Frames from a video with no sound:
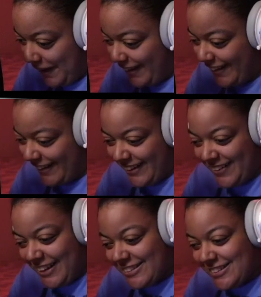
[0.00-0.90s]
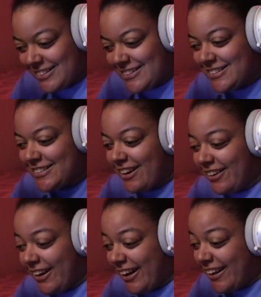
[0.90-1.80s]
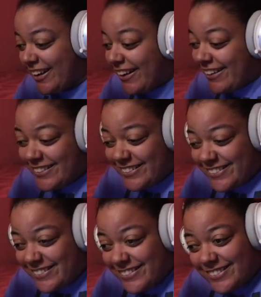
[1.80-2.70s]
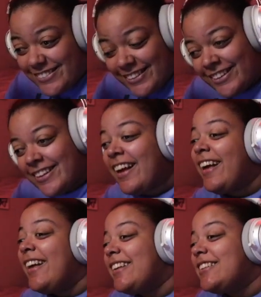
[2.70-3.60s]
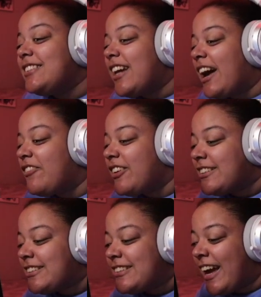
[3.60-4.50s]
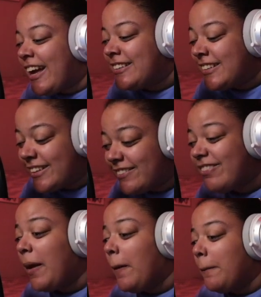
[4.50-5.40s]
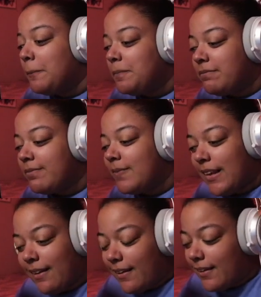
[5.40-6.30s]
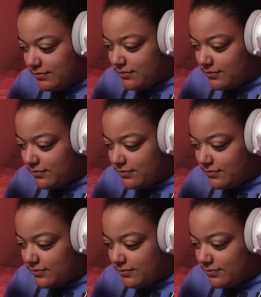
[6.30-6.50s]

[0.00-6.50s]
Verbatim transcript: Mine against us. Oh. Jefferson. to find him. You don't.